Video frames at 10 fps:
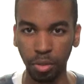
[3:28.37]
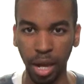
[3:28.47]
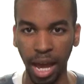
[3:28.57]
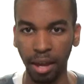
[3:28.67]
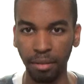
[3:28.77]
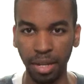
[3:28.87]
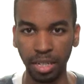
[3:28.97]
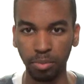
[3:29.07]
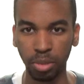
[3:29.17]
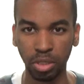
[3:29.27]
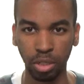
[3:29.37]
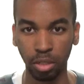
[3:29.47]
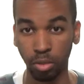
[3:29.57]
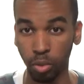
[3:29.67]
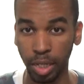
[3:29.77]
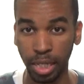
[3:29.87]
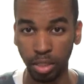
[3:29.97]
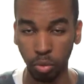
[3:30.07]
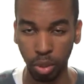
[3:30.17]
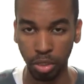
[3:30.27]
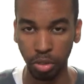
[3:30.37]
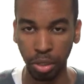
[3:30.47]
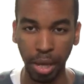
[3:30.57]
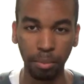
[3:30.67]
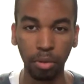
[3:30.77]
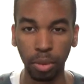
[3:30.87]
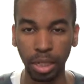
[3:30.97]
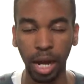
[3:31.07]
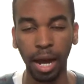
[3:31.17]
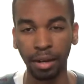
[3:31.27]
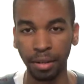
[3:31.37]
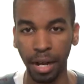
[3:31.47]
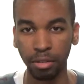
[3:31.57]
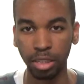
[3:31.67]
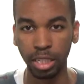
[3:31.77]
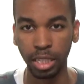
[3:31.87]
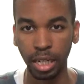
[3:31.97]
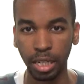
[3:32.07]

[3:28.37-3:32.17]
have a particular way that you want to do that, but we can iron out the